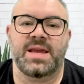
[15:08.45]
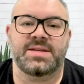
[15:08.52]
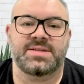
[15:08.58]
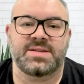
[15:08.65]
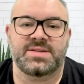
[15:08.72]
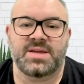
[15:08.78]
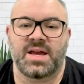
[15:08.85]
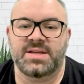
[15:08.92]

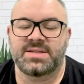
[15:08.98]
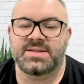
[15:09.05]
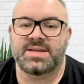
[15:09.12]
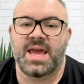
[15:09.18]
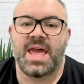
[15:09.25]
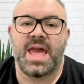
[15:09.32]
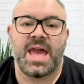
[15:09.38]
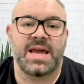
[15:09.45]
exercises
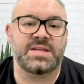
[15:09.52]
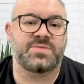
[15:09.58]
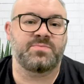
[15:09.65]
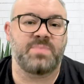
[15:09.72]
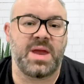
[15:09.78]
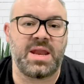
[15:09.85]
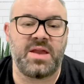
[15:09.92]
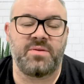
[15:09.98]
has
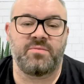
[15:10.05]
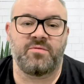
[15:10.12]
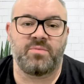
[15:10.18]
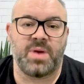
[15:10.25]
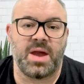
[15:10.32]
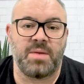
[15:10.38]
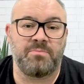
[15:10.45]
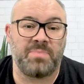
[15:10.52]
many
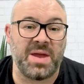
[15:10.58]
uh,